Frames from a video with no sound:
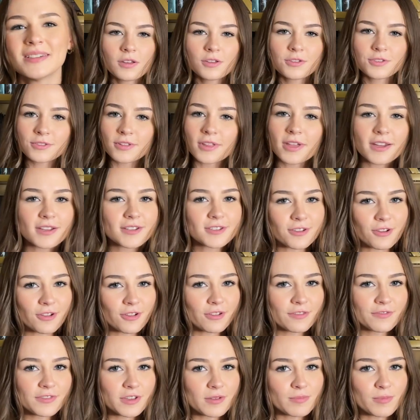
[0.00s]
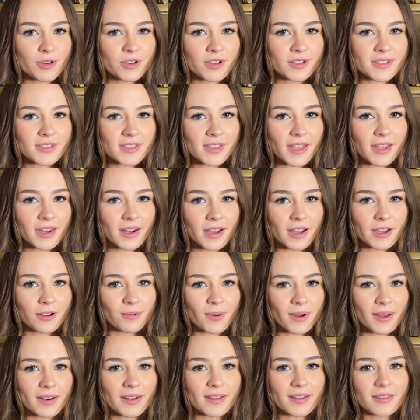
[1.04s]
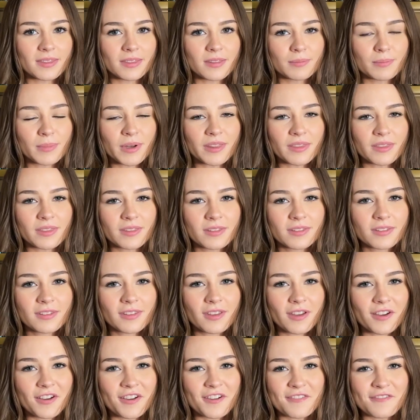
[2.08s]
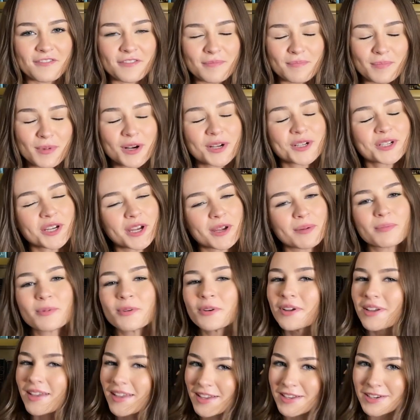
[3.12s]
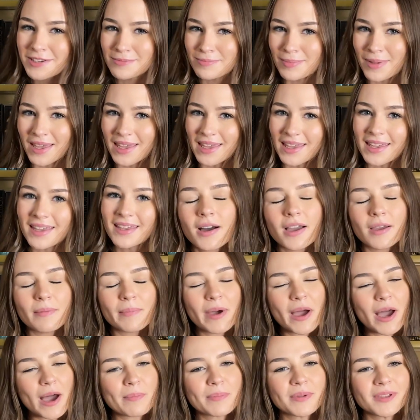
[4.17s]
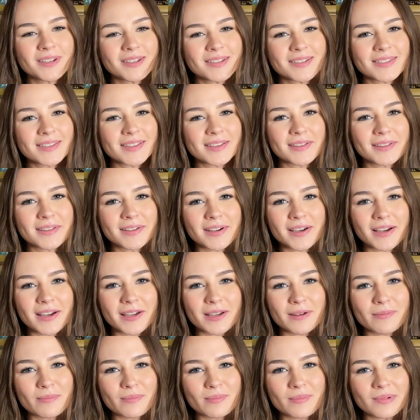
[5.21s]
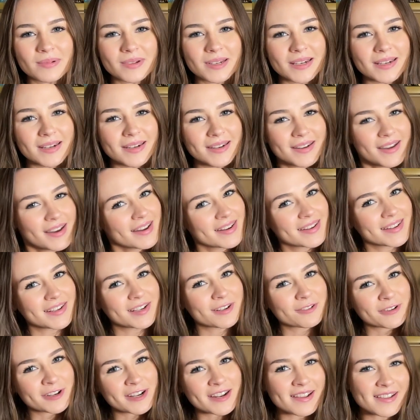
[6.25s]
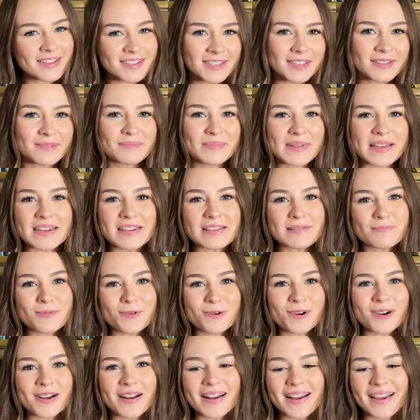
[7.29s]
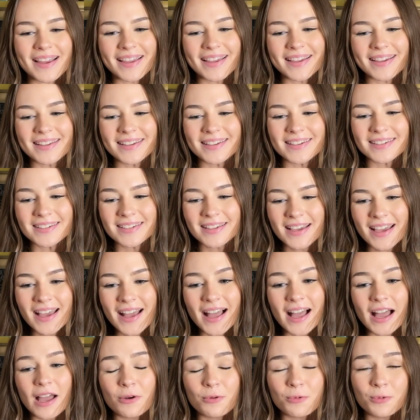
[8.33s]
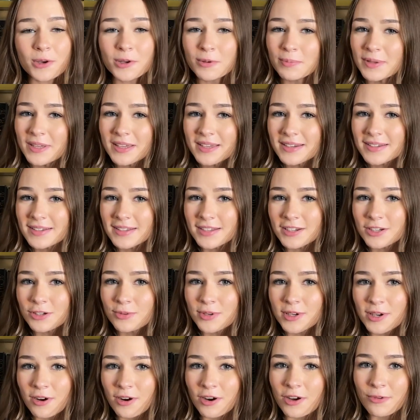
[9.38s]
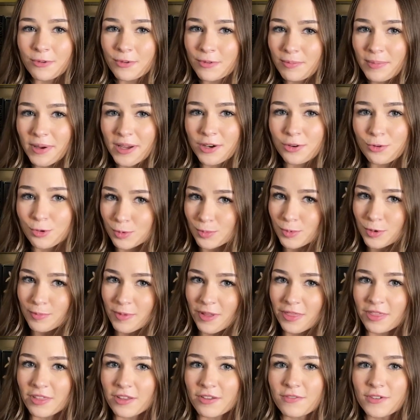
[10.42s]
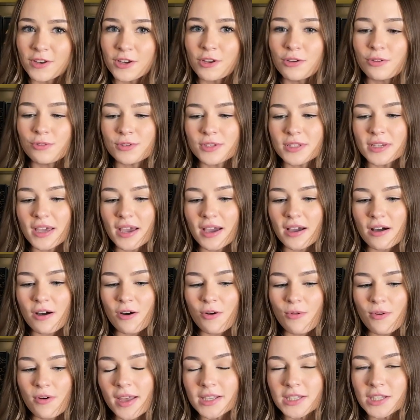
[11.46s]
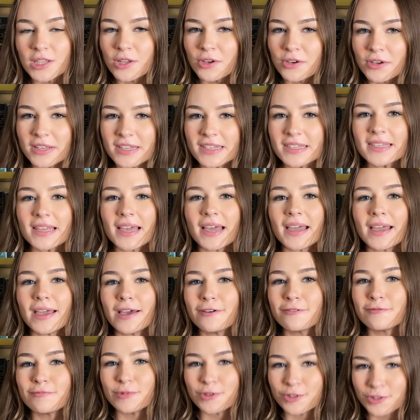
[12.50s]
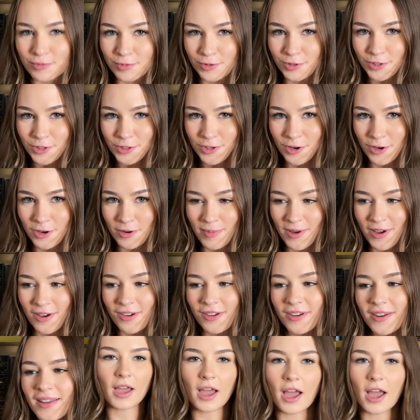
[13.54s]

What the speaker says: So that is all of the books that I read in the months of March, April, and May. I'm happy to say that I am not in a reading slump anymore, and I will be continuing on with my normal monthly videos now, as long as I have multiple to talk about.